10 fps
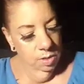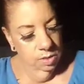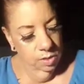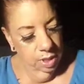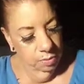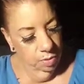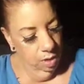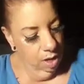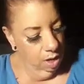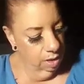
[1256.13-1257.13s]
So they were
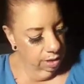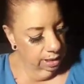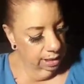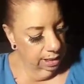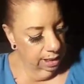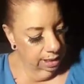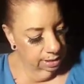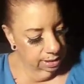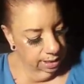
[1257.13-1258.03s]
calling these,